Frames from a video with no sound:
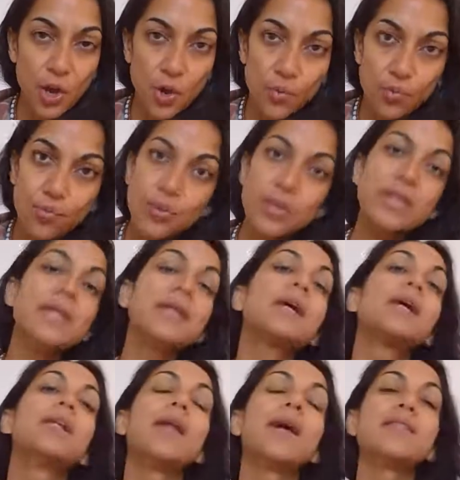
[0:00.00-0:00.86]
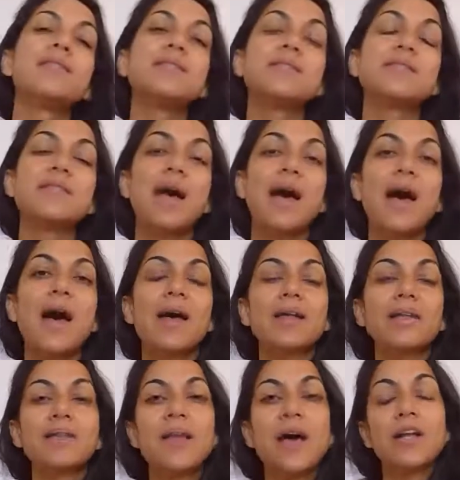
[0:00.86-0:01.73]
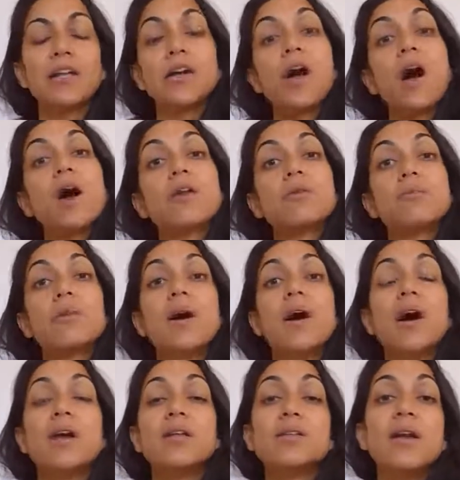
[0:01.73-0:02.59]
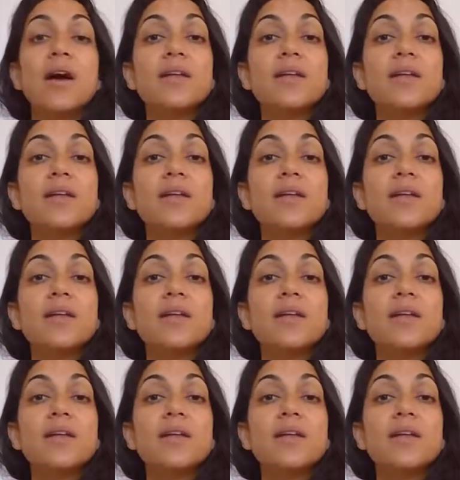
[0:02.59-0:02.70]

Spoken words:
really cleanse that karma.